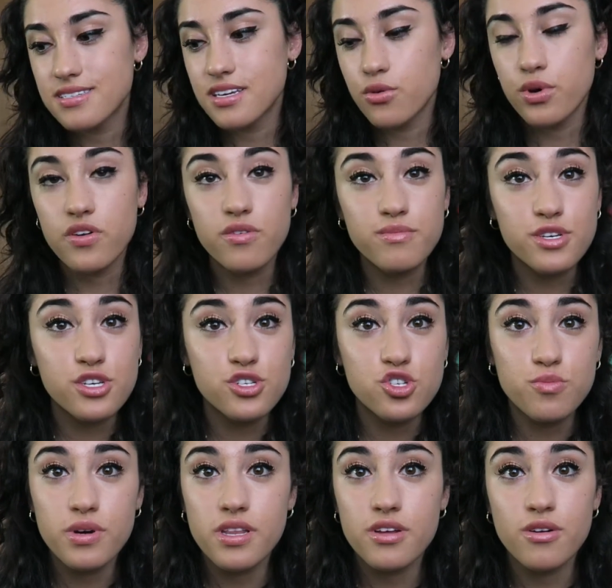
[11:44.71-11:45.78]
Stay away from these
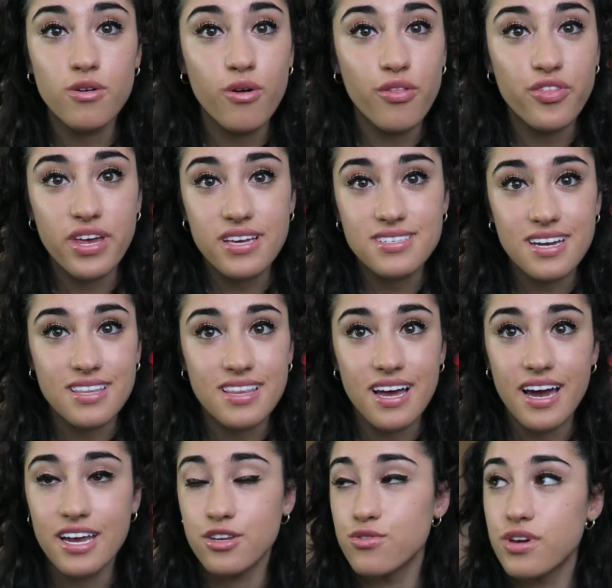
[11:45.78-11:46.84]
stupid little things
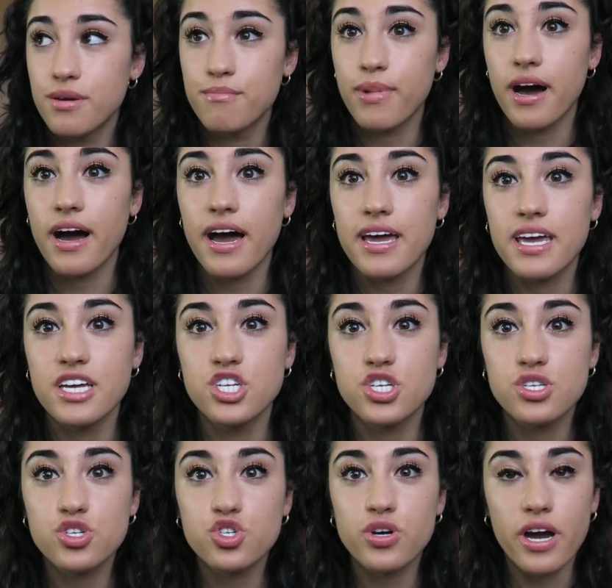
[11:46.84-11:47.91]
online you can buy and
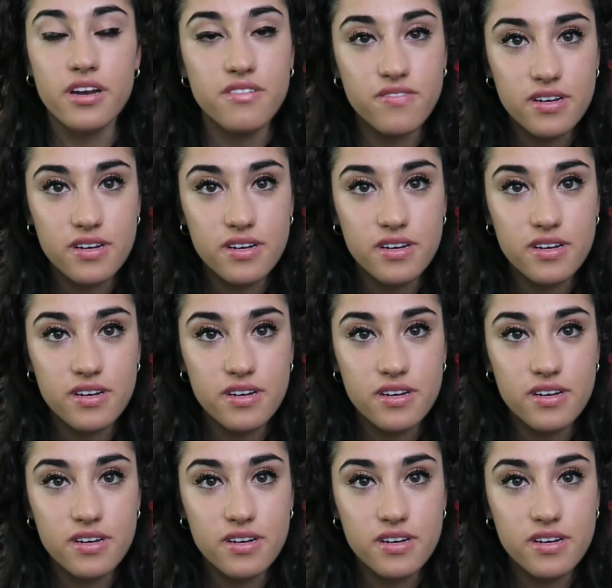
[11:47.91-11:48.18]
just try to